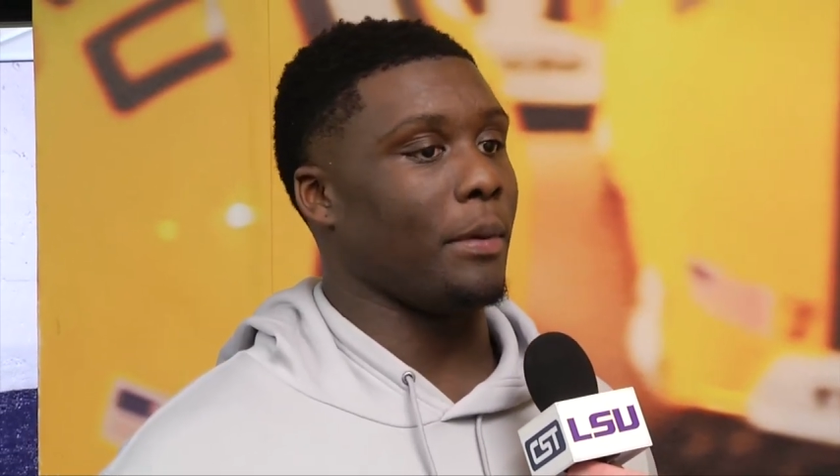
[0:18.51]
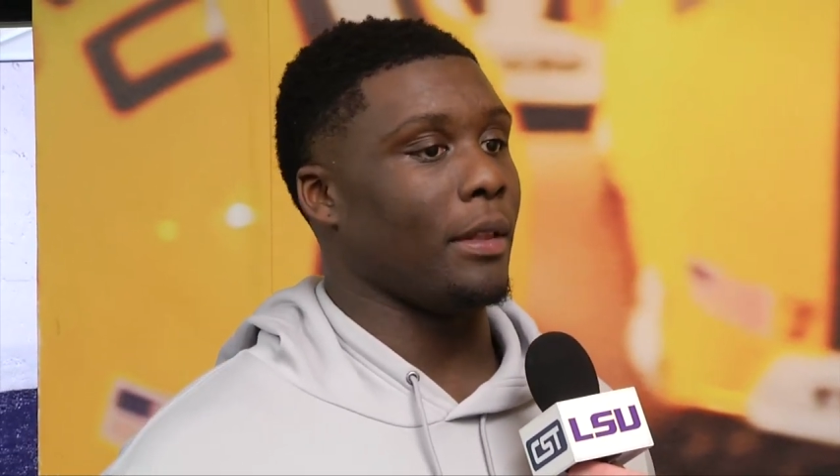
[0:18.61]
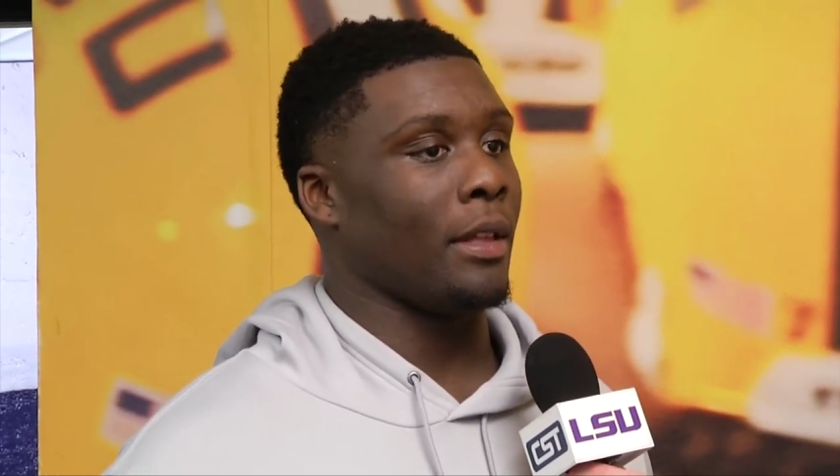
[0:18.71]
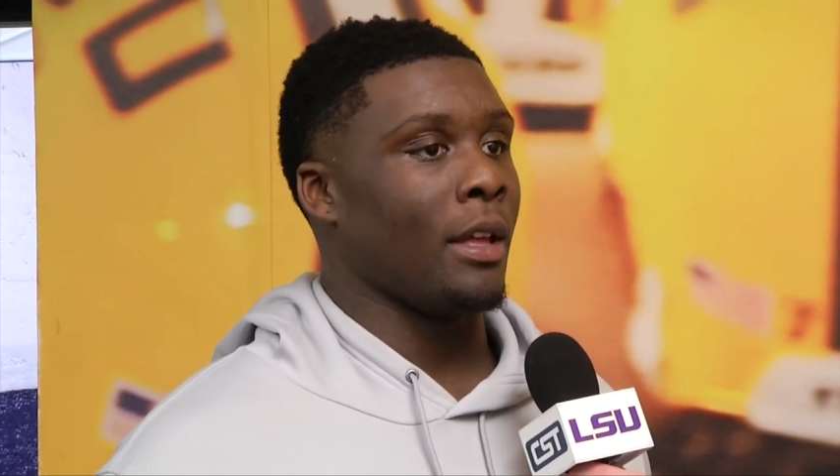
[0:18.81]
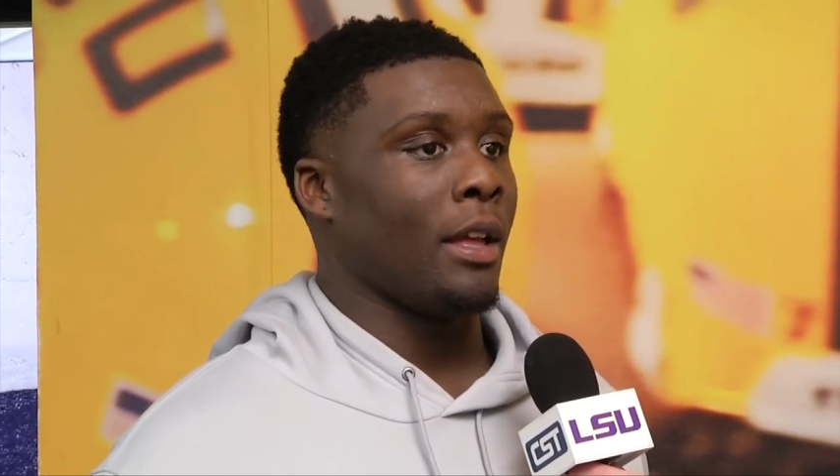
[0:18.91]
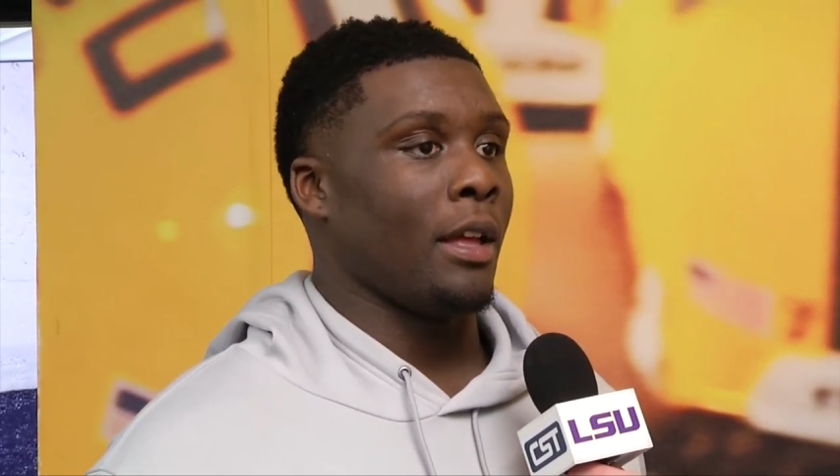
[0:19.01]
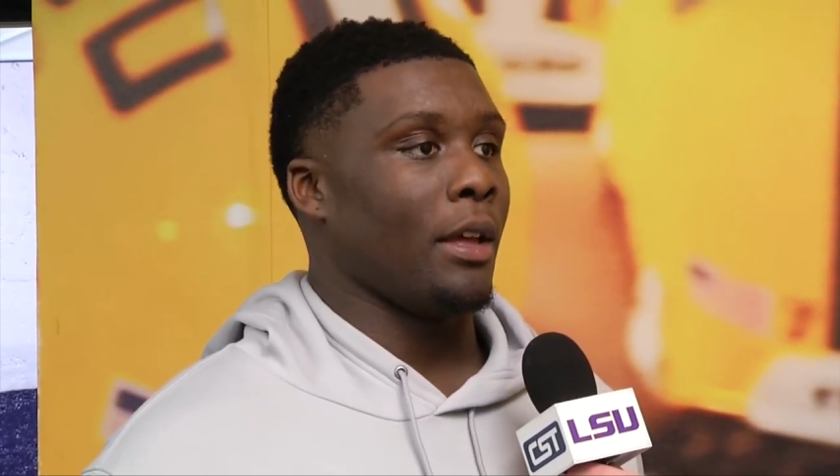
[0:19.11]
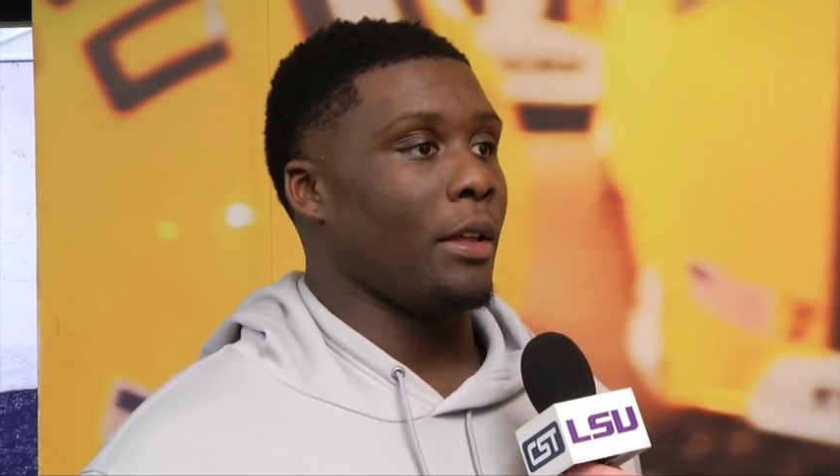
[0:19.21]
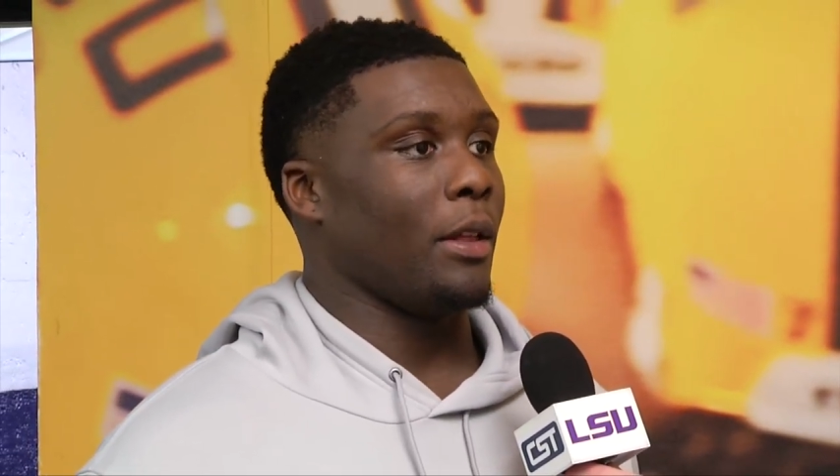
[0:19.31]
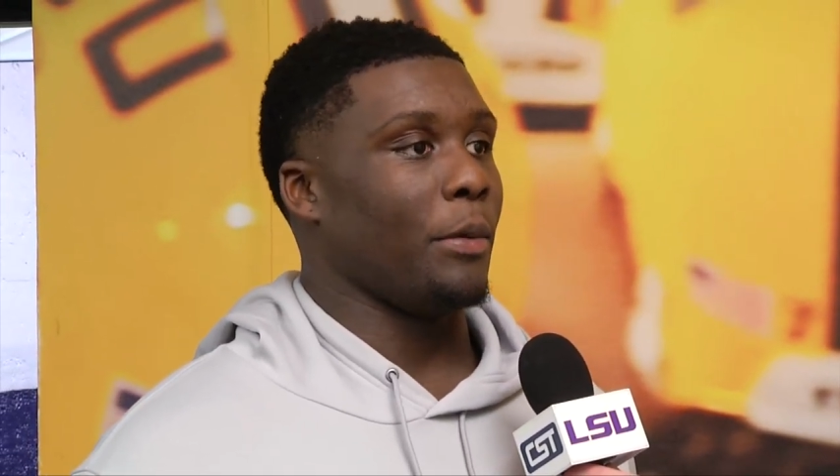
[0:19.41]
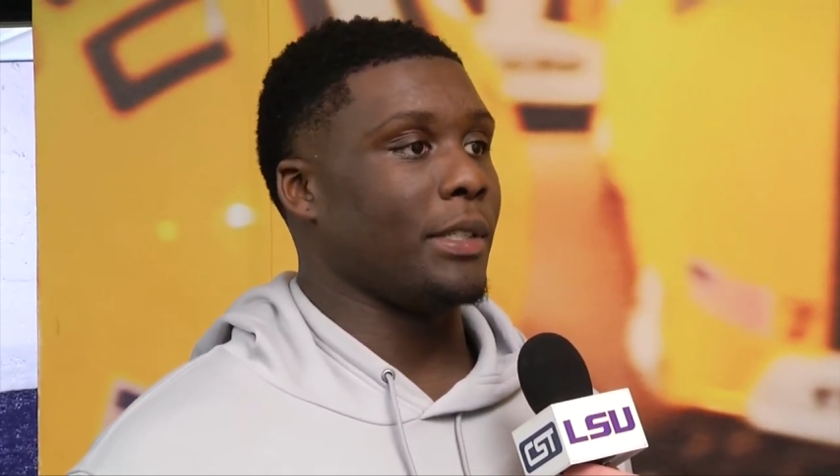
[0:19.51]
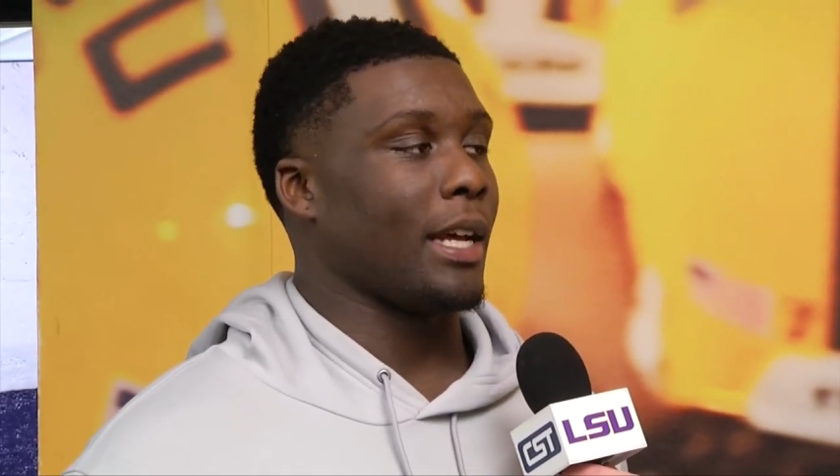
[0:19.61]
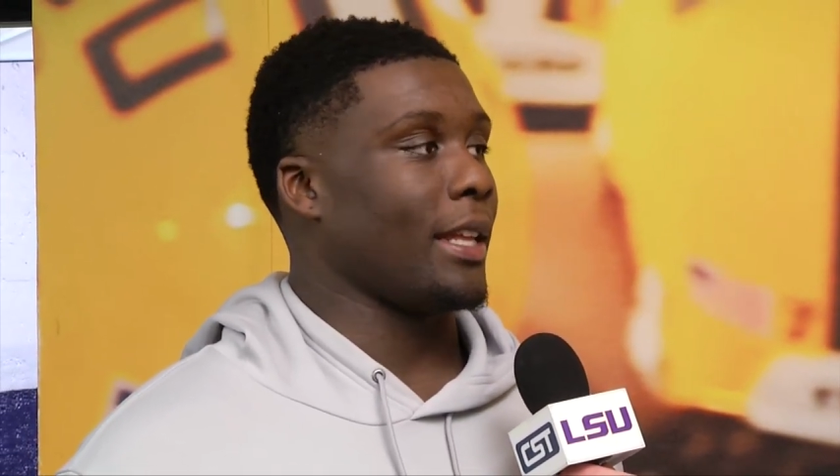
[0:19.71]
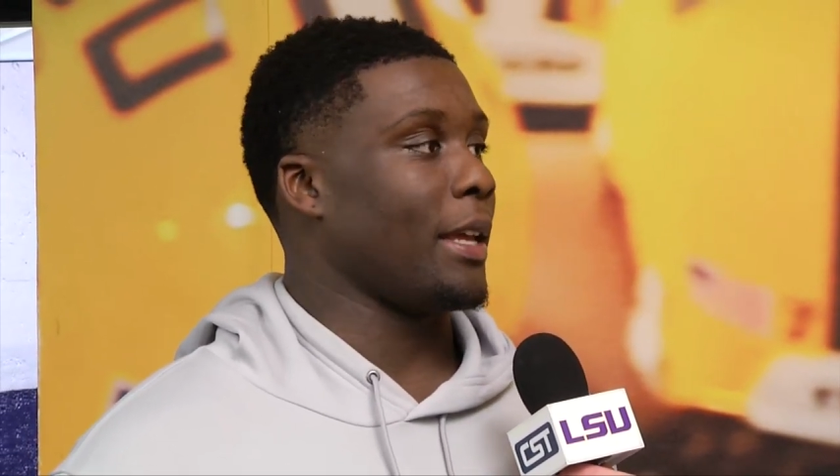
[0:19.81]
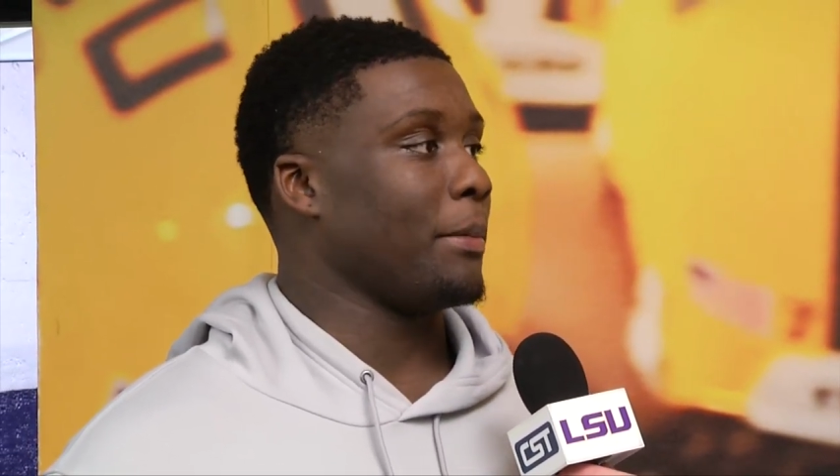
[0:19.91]
but we just
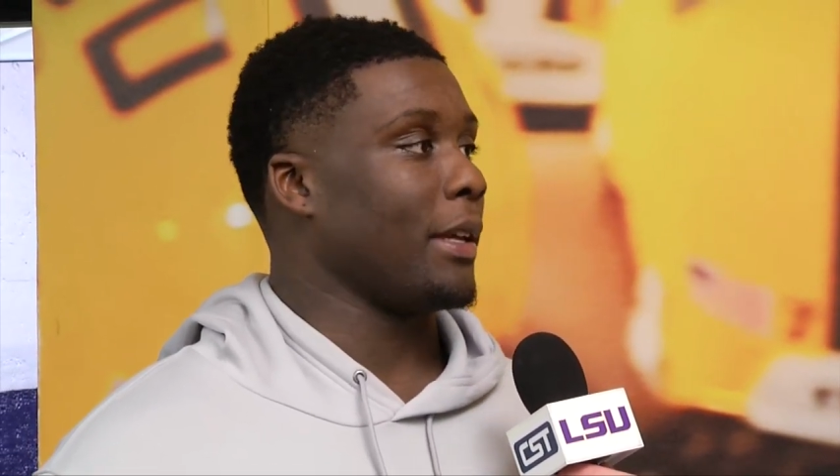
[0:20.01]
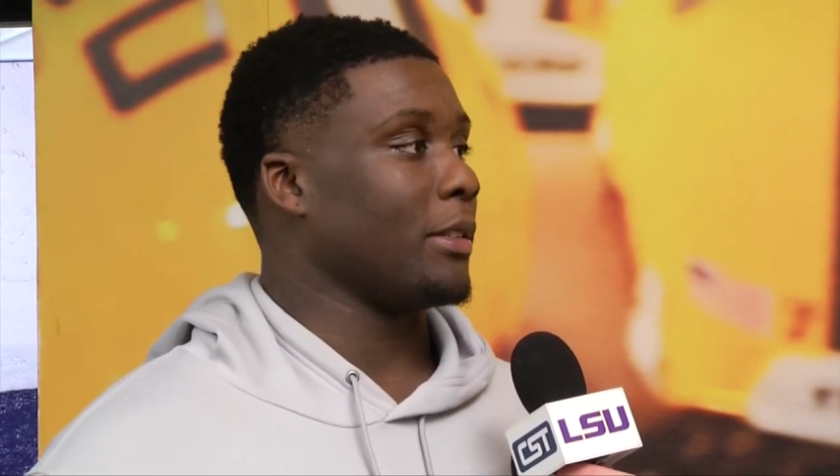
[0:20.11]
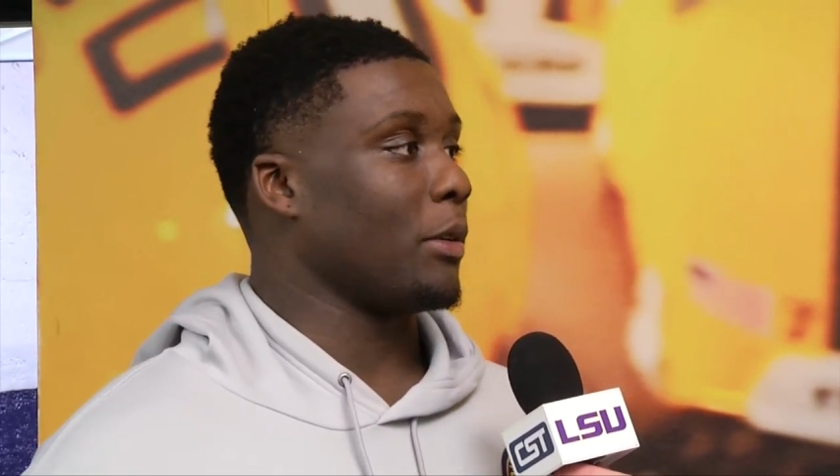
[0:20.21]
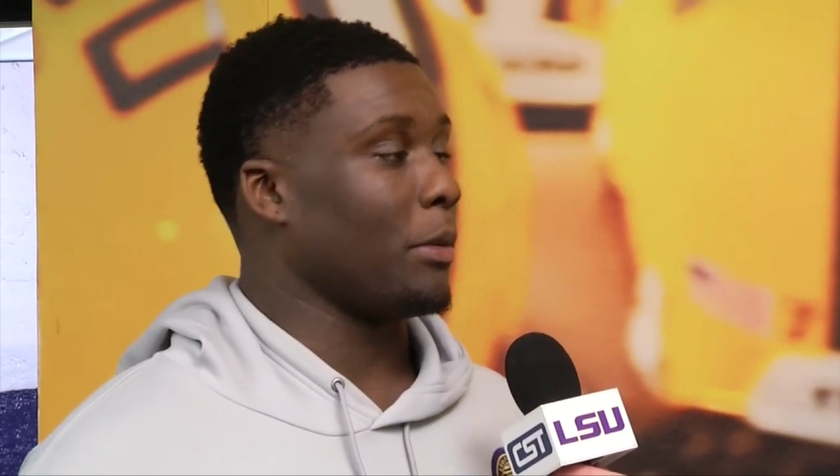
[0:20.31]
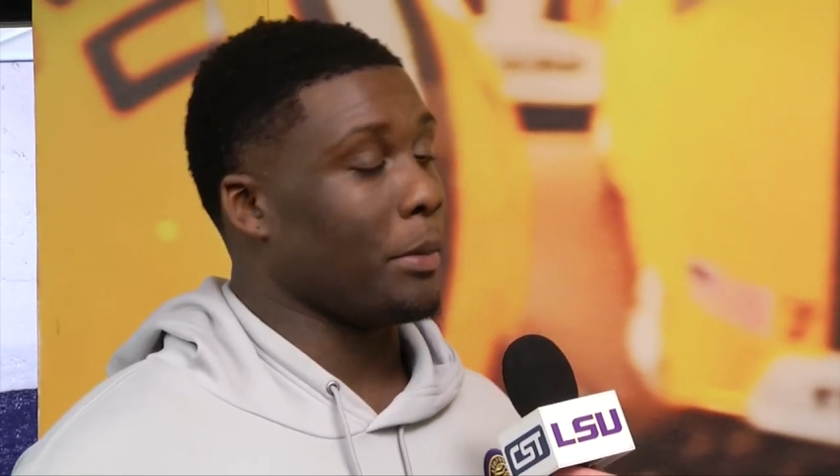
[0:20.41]
got to keep things rolling.